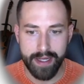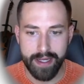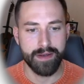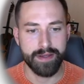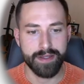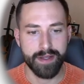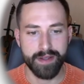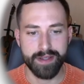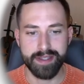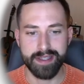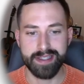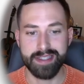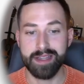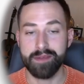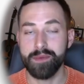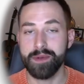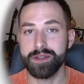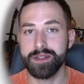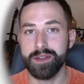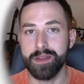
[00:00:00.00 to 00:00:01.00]
So this is
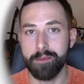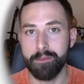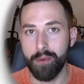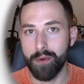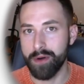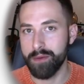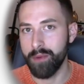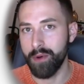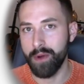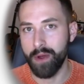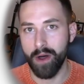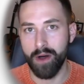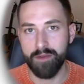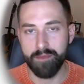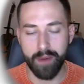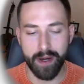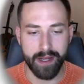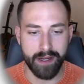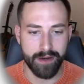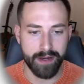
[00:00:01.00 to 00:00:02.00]
similar to the portable golf
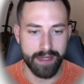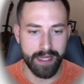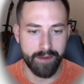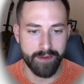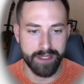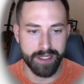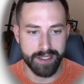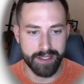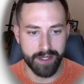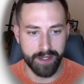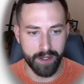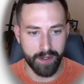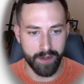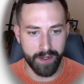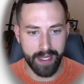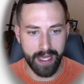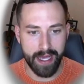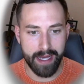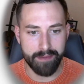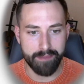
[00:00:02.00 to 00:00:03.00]
putting green that we just took a
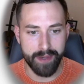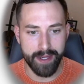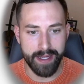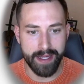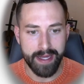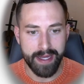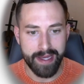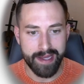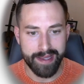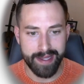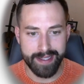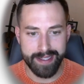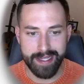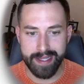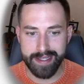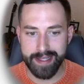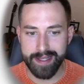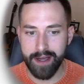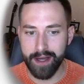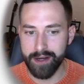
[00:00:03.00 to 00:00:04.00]
look at, but this has
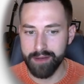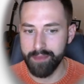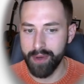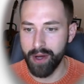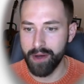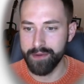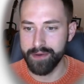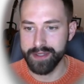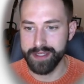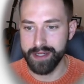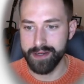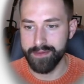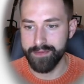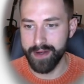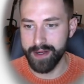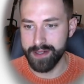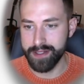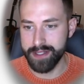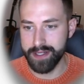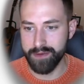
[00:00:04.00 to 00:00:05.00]
the auto ball return
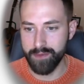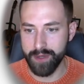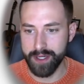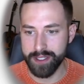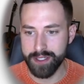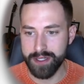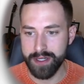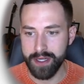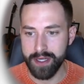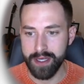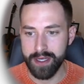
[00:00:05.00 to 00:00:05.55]
function, which